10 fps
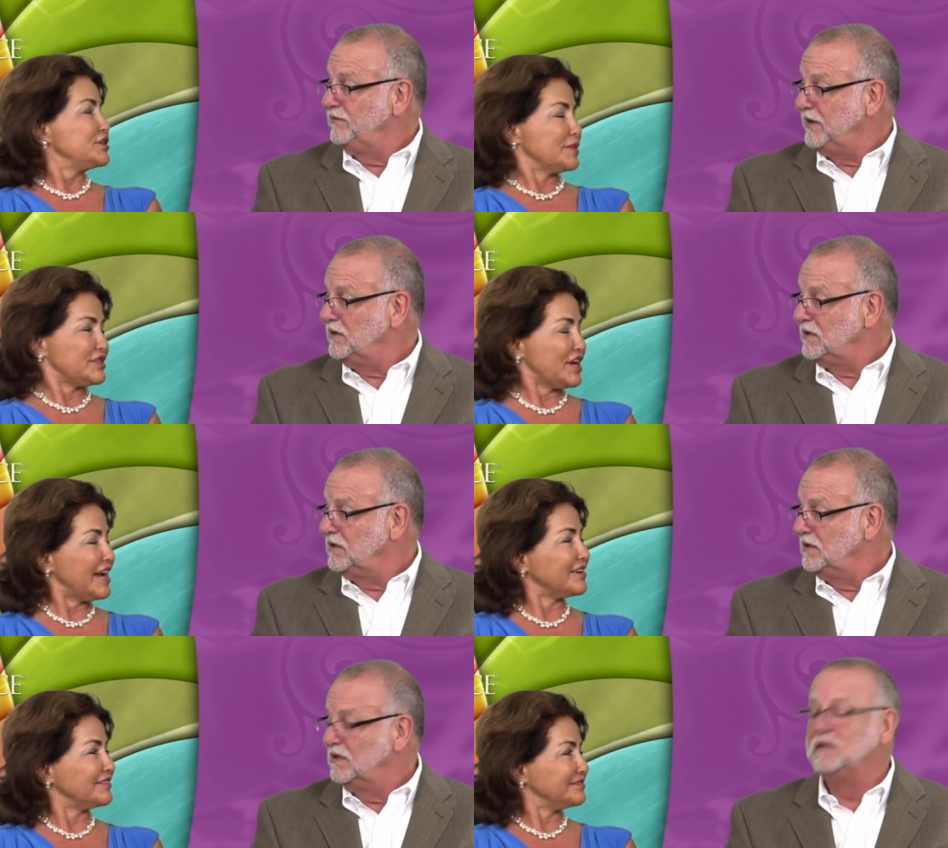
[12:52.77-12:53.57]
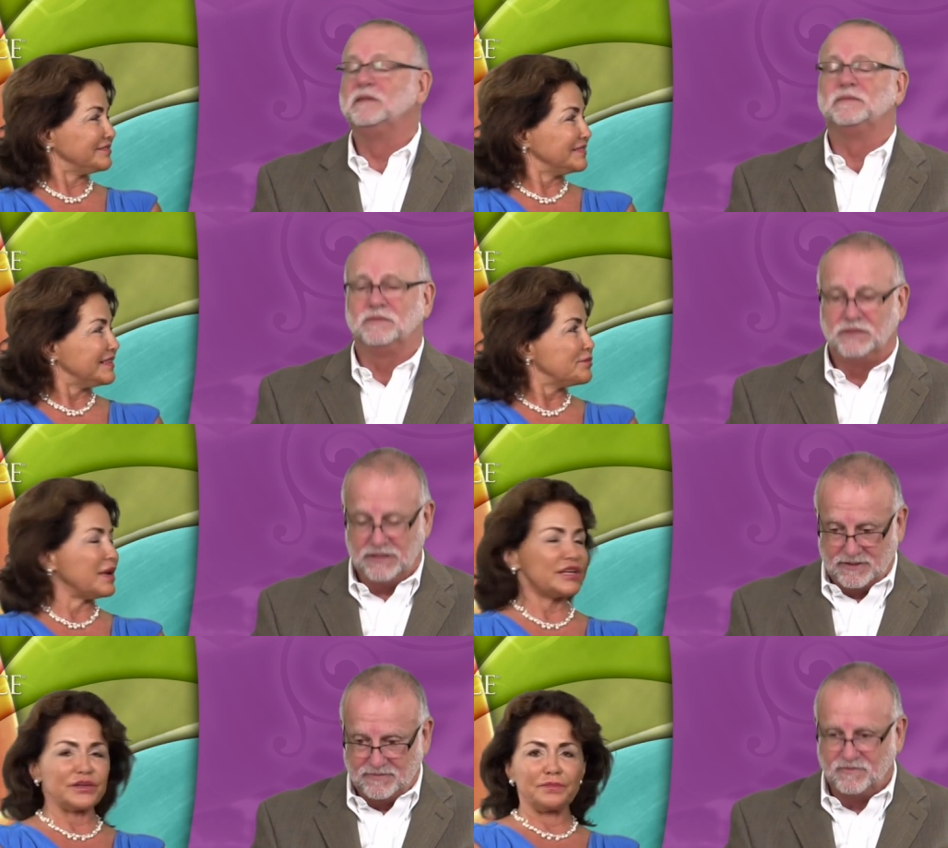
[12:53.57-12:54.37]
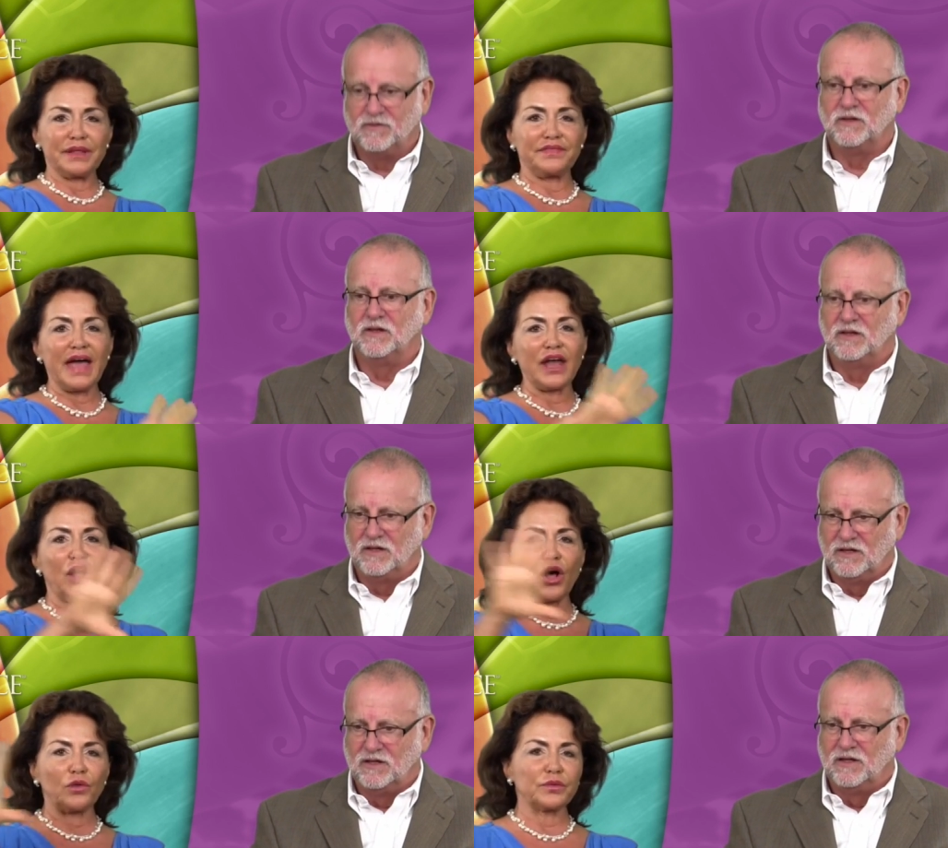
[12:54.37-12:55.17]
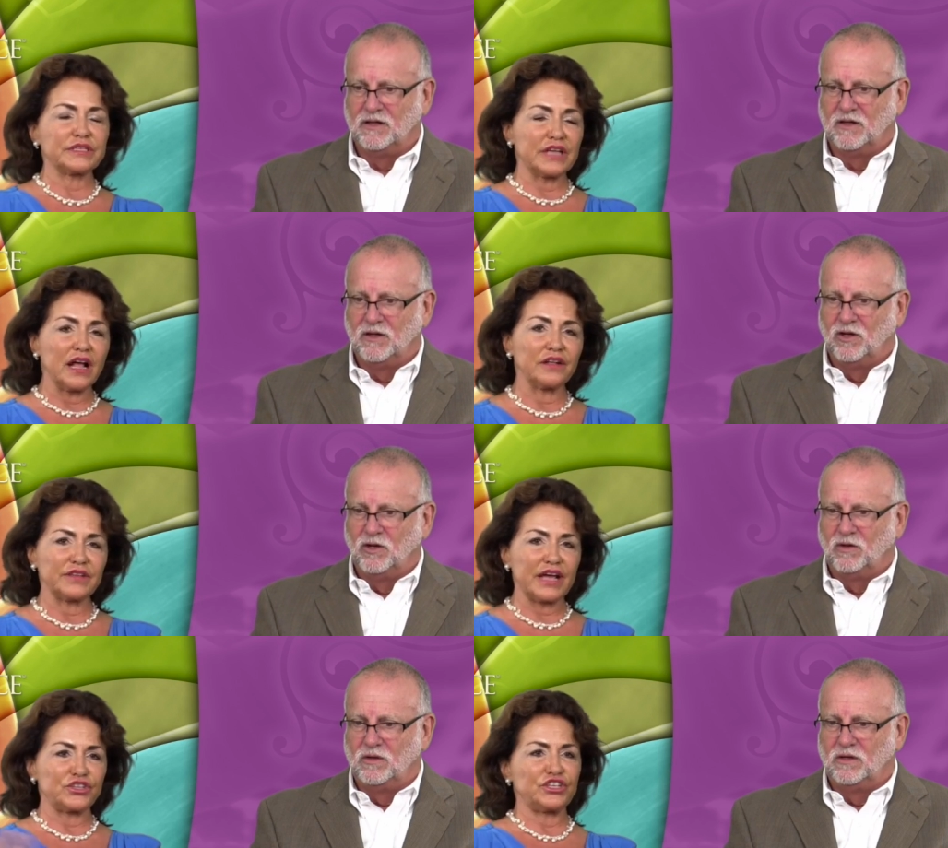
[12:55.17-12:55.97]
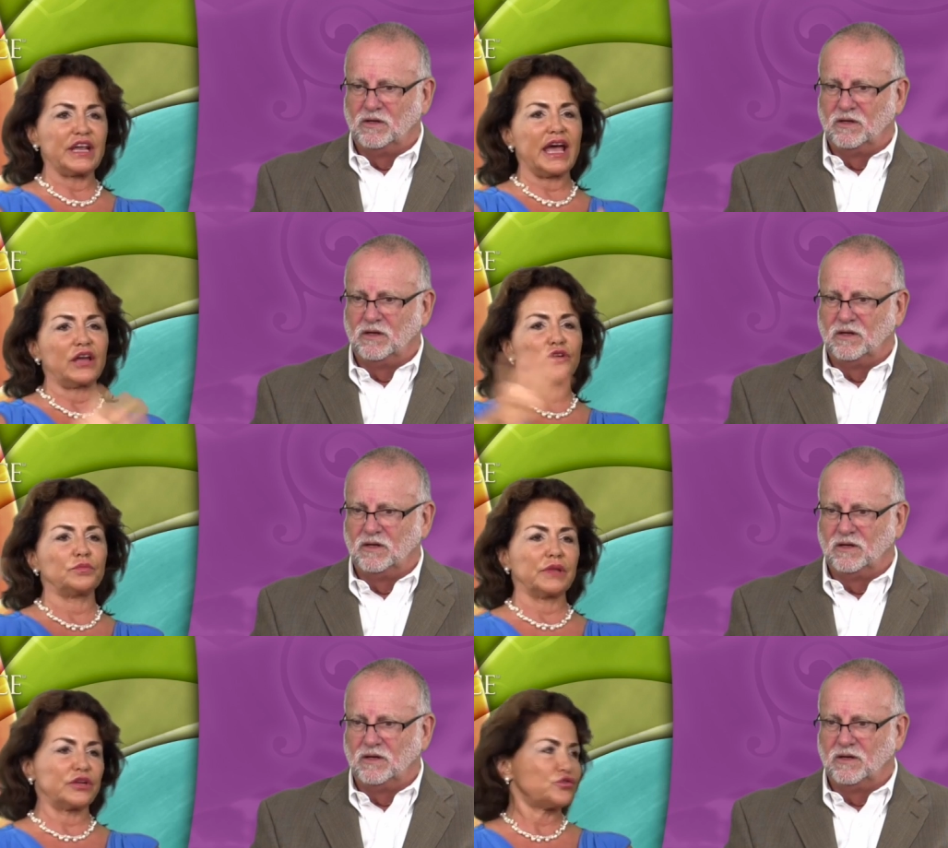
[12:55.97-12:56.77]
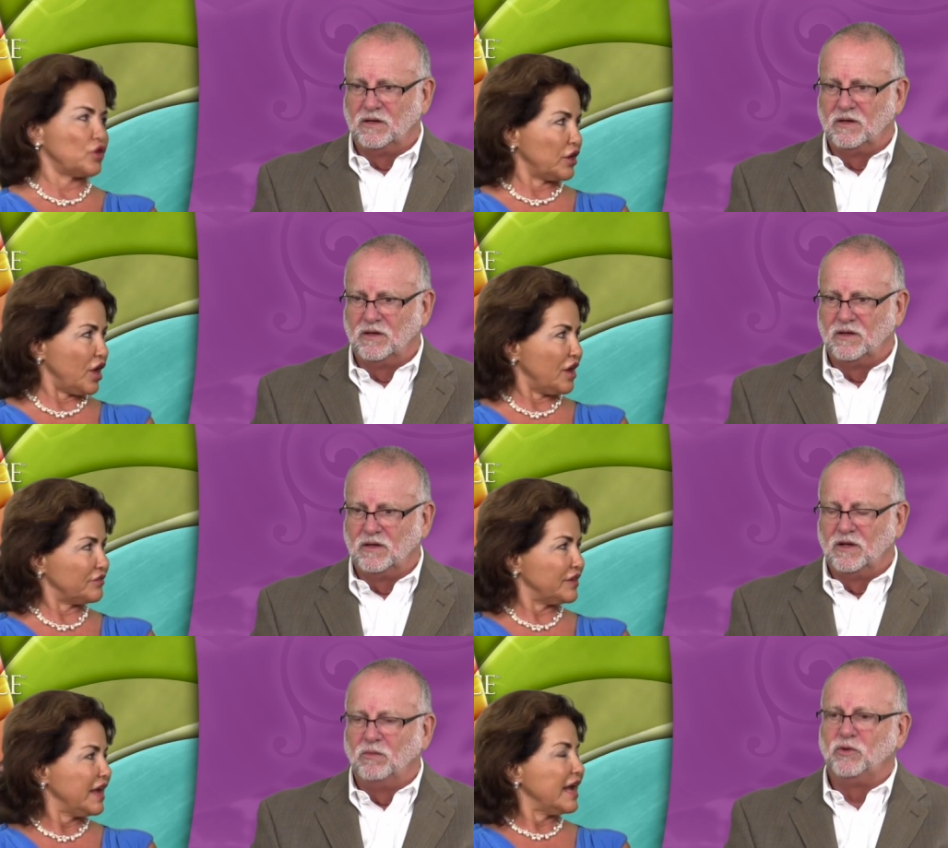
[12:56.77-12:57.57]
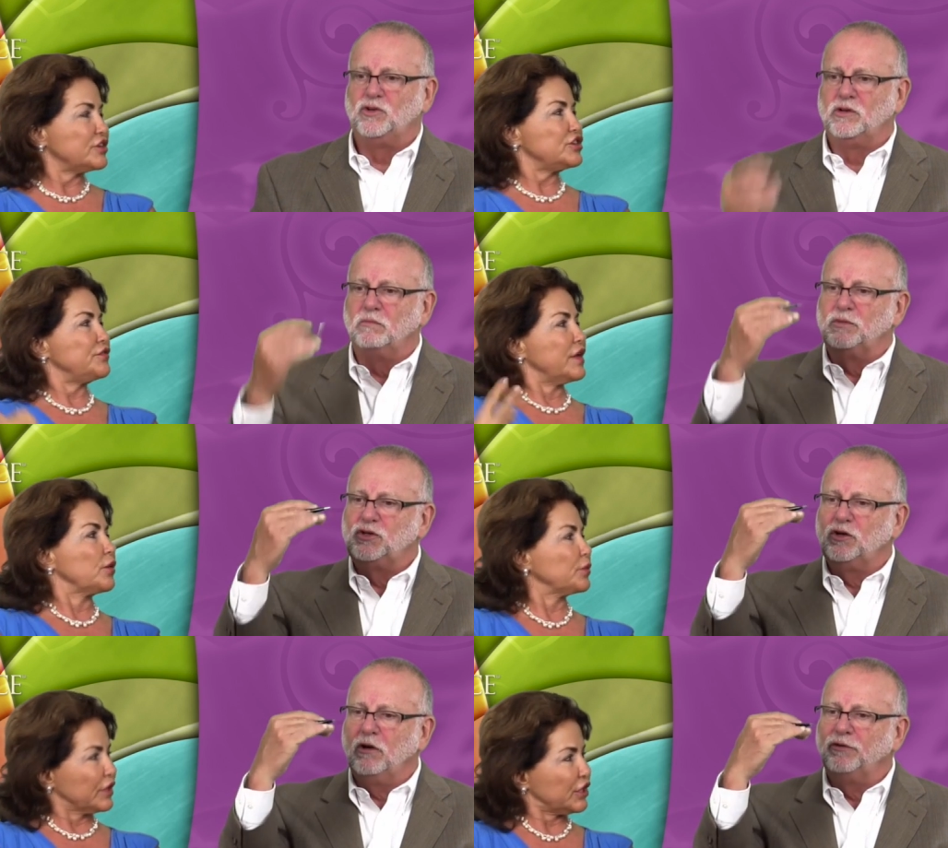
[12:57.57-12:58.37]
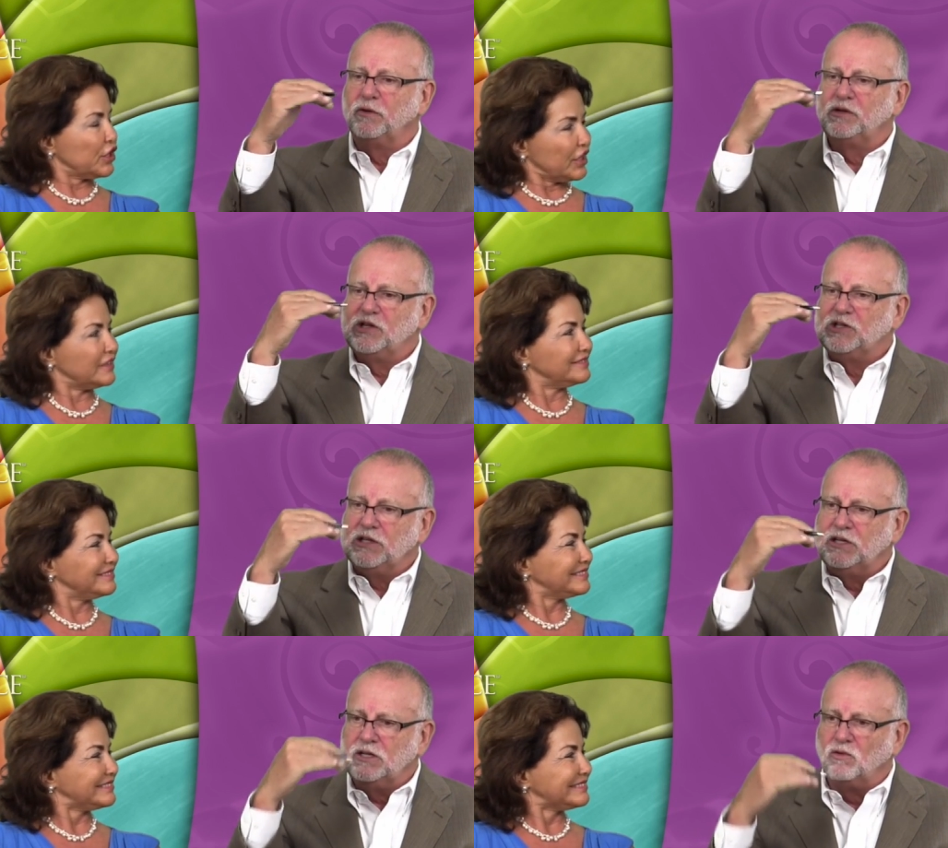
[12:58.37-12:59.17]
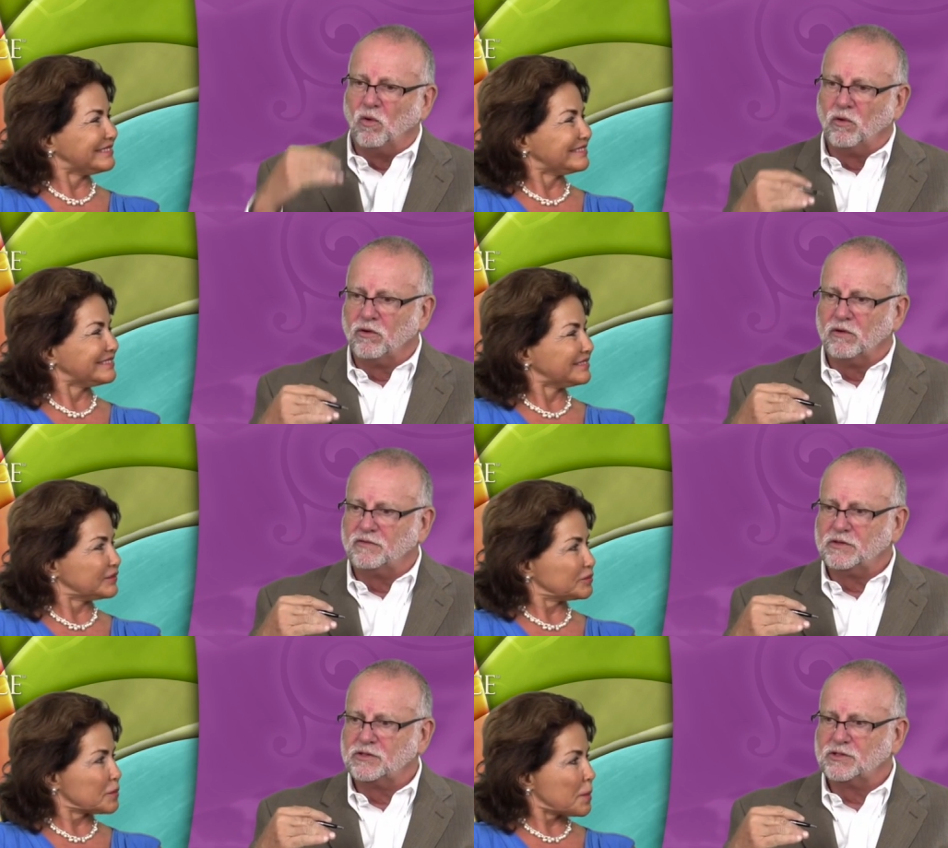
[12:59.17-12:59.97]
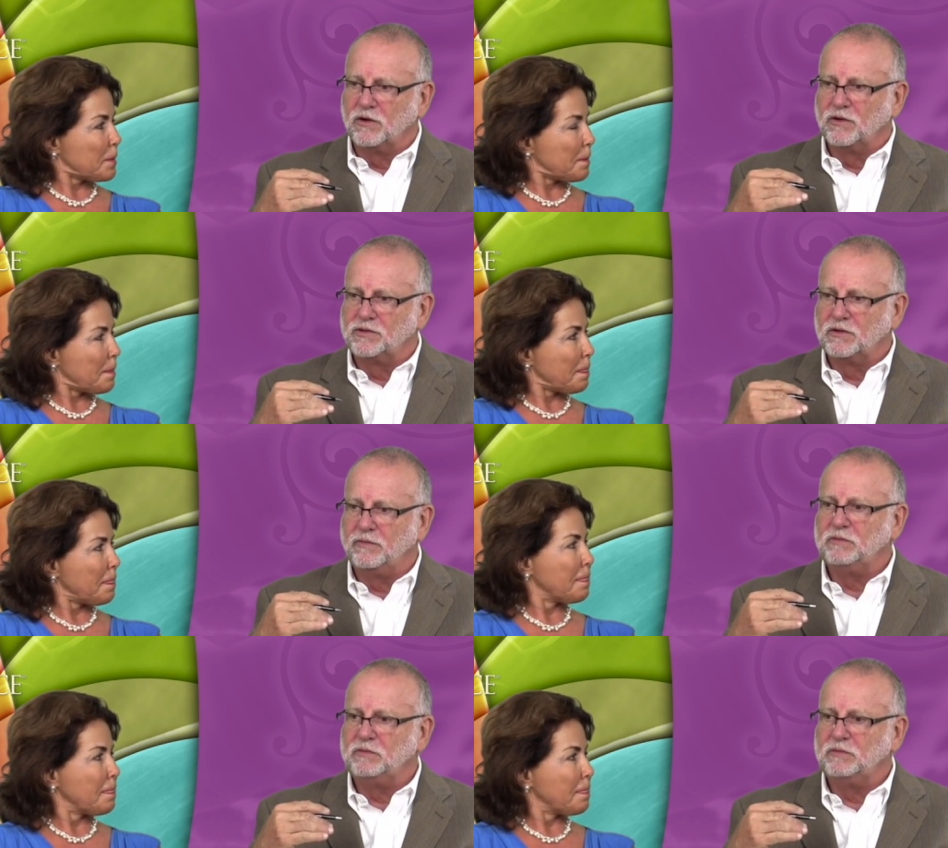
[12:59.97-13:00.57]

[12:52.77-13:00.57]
Speaker 1: too much iron. Okay. But but that all resolved as she had her blood drawn off, but and you she go, felt but you really go through good. a
Speaker 2: descending order of concerns. I